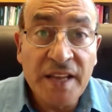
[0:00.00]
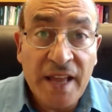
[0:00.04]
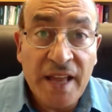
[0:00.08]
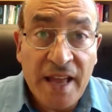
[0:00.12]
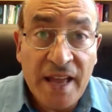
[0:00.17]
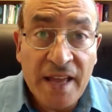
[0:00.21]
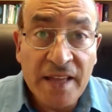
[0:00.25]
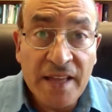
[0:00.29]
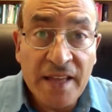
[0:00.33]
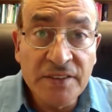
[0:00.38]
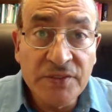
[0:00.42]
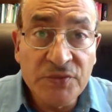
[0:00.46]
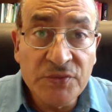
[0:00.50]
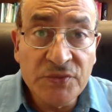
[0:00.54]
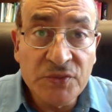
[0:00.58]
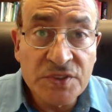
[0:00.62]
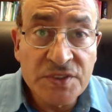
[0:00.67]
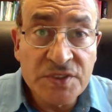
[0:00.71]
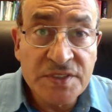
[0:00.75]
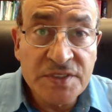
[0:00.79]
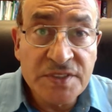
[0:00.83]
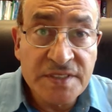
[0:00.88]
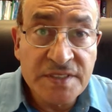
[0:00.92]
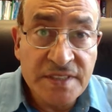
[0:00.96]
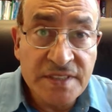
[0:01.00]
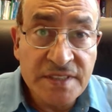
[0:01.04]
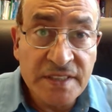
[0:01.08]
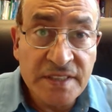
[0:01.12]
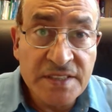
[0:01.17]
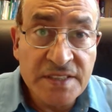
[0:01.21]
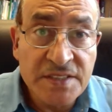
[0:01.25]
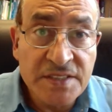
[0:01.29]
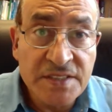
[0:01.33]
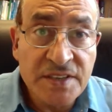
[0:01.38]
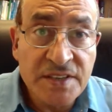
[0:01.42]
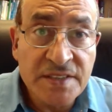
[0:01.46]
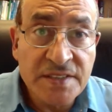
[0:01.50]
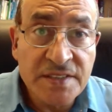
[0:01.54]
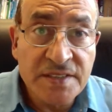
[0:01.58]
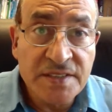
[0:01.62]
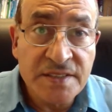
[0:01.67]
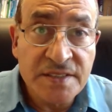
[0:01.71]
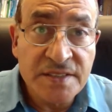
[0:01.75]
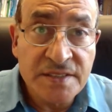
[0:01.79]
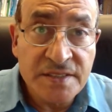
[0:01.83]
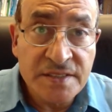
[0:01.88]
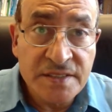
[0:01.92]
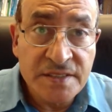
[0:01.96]
and the forces and the
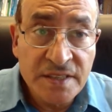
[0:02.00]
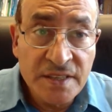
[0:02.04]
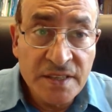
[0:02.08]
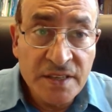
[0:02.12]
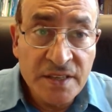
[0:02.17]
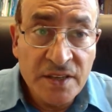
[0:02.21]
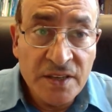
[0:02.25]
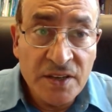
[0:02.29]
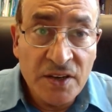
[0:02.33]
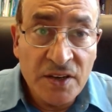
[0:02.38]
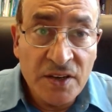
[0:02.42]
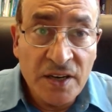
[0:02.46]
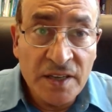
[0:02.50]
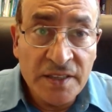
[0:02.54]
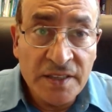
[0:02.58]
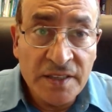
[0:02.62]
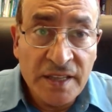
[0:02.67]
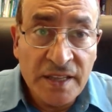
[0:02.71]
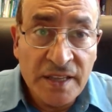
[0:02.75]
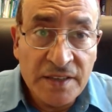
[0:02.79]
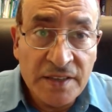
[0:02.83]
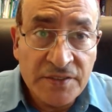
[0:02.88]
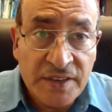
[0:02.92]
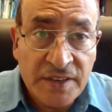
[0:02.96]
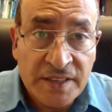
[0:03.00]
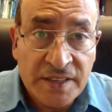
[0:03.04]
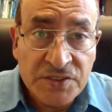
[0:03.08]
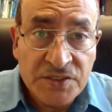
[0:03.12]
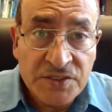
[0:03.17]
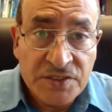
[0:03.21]
stresses on a wrench.